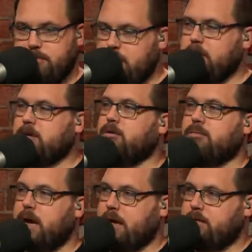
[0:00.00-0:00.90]
You're
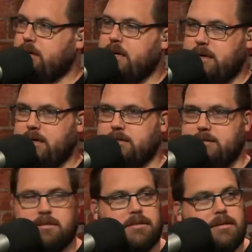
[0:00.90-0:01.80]
correct.
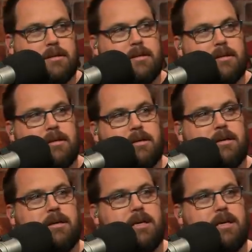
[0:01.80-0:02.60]
26 receptions.